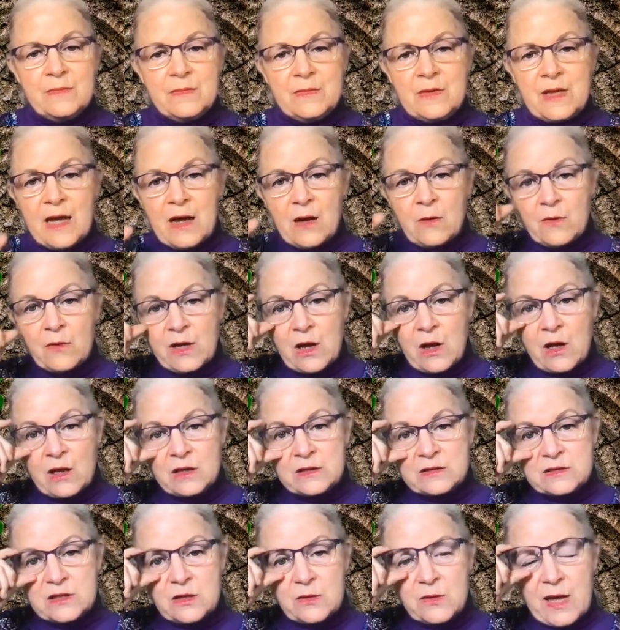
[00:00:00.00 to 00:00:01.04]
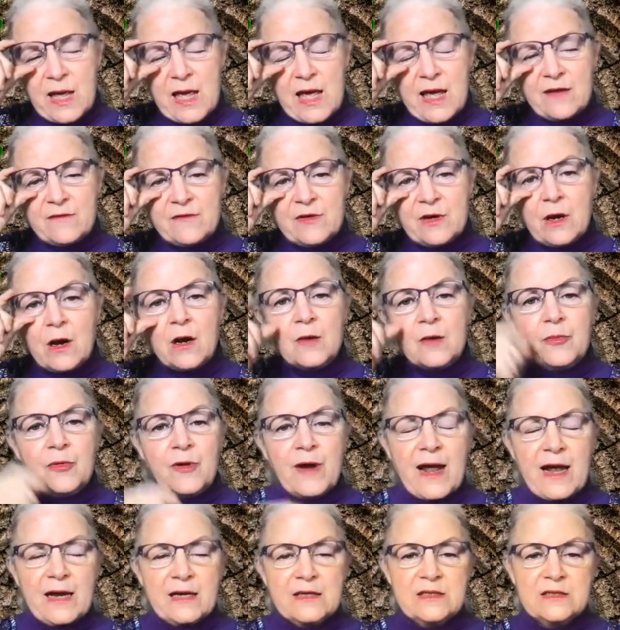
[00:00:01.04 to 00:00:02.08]
Now, we also have in our
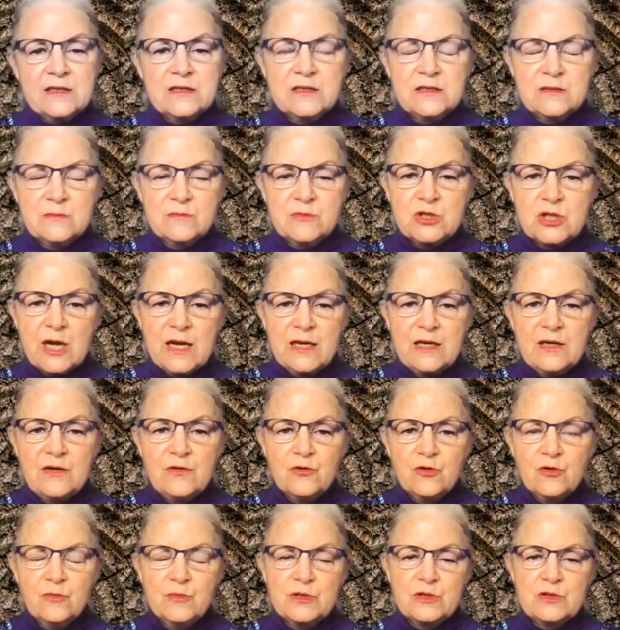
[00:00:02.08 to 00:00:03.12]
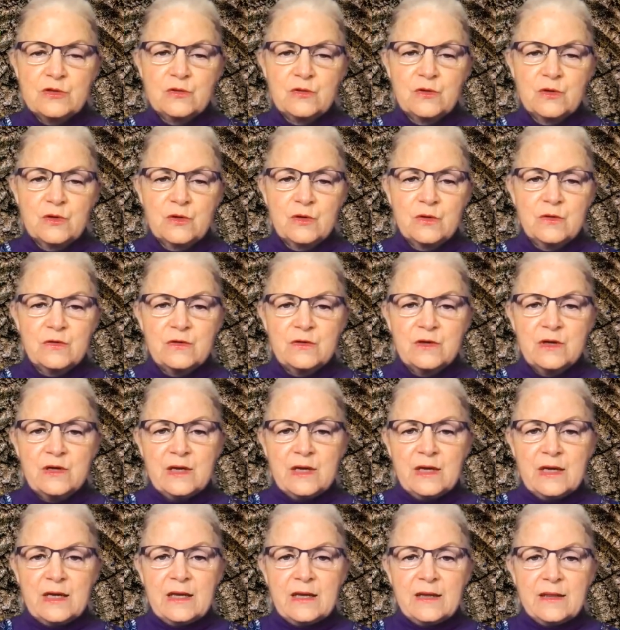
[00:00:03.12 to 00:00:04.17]
practice some Chinese herbaceuticals
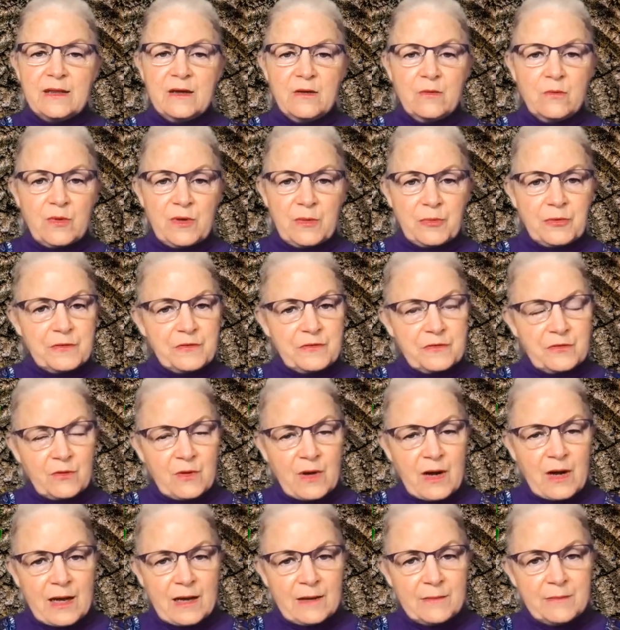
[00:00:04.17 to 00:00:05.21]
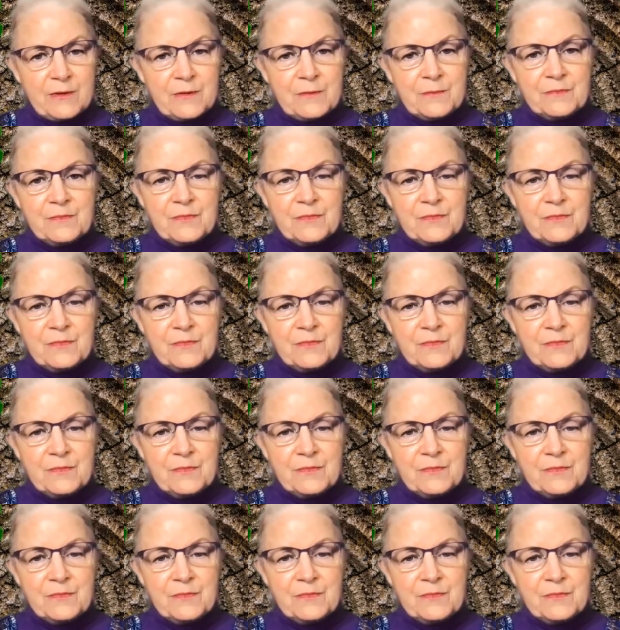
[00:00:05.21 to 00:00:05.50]
that we prescribe,